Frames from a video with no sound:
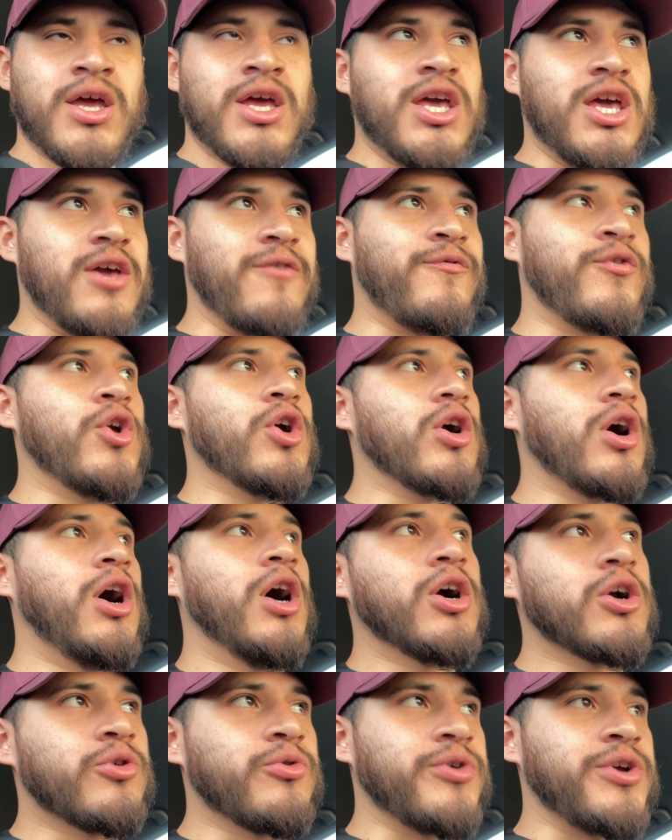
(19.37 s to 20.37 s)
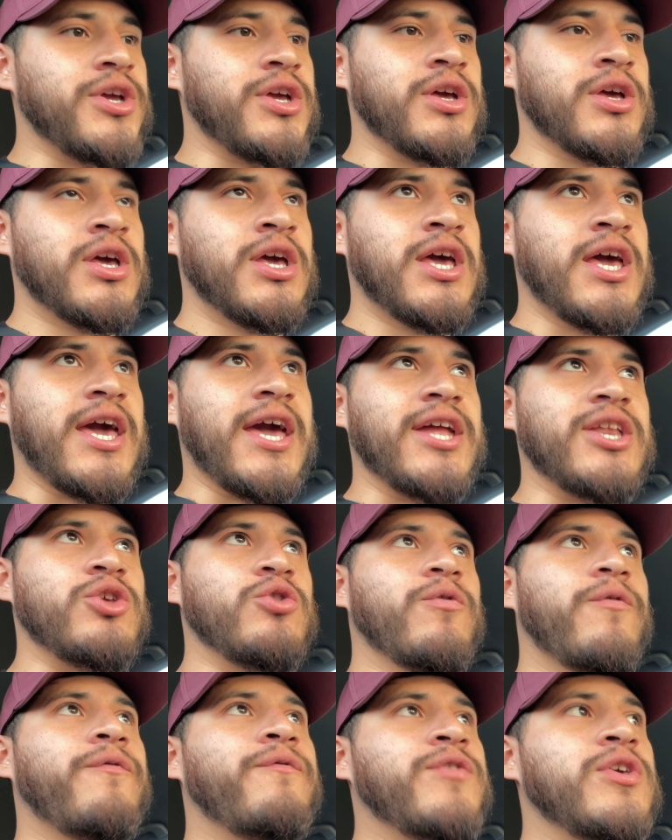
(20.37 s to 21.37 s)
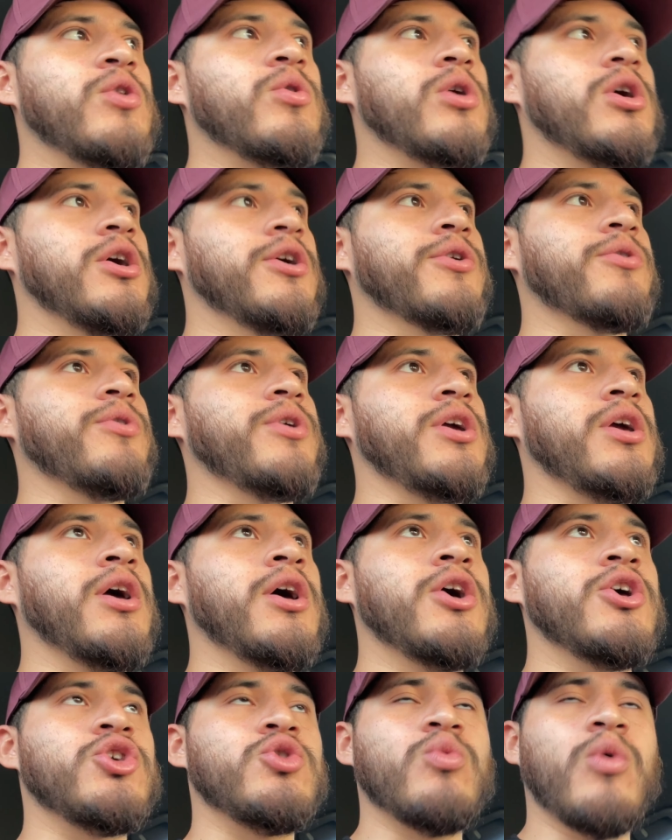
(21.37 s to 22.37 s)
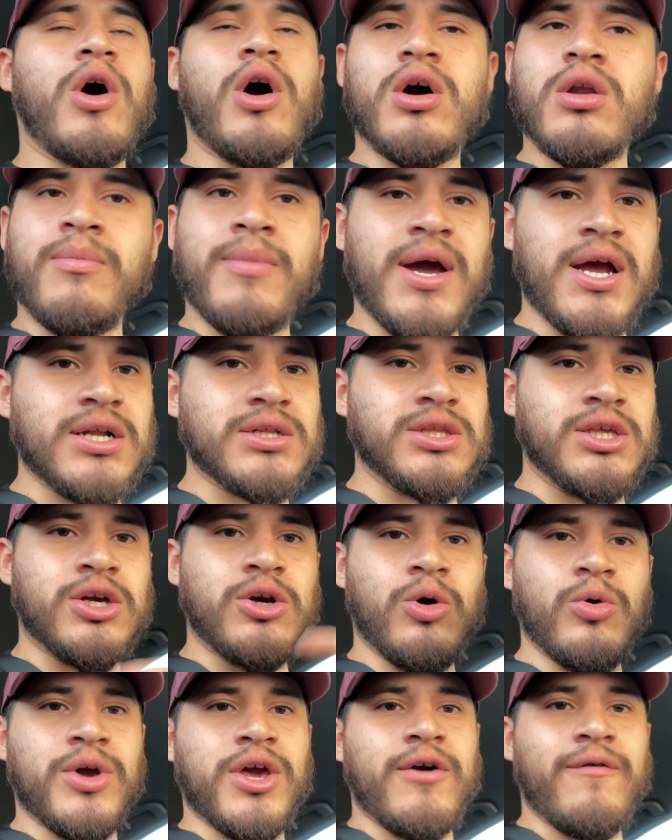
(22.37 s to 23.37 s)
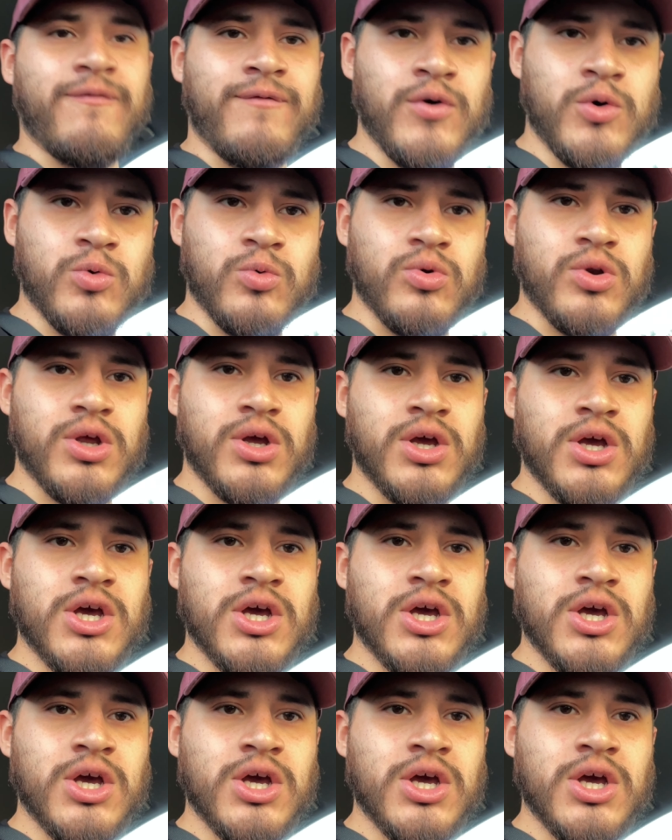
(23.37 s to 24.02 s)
If you're hungry and you feel hungry, you automatically go get food.